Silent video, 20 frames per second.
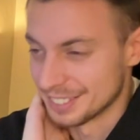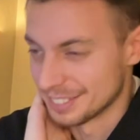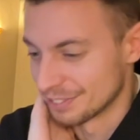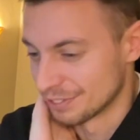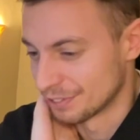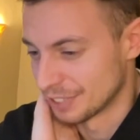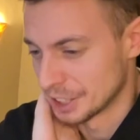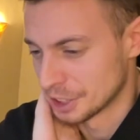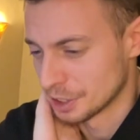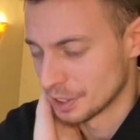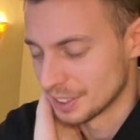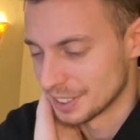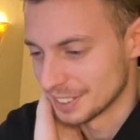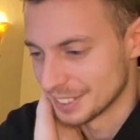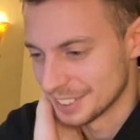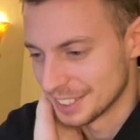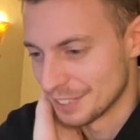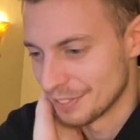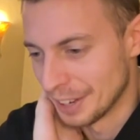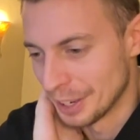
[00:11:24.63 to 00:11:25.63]
fashion
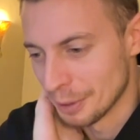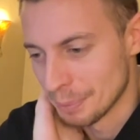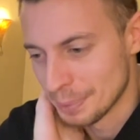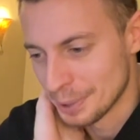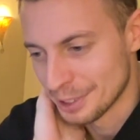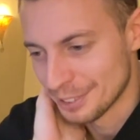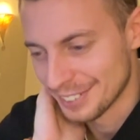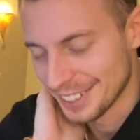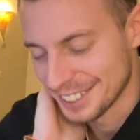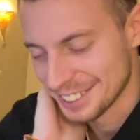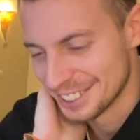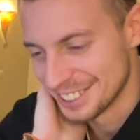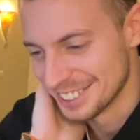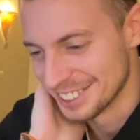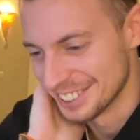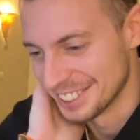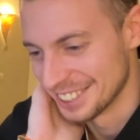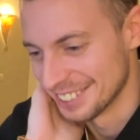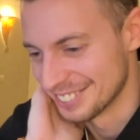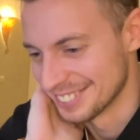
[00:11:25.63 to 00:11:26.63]
developer, I don't
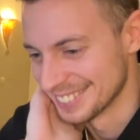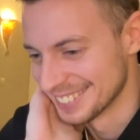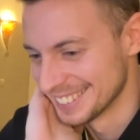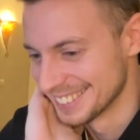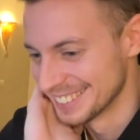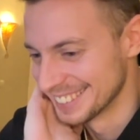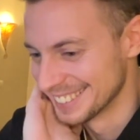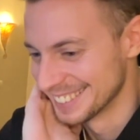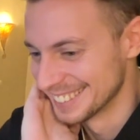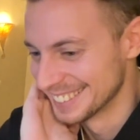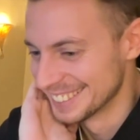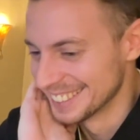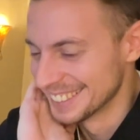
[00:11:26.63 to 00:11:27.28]
know.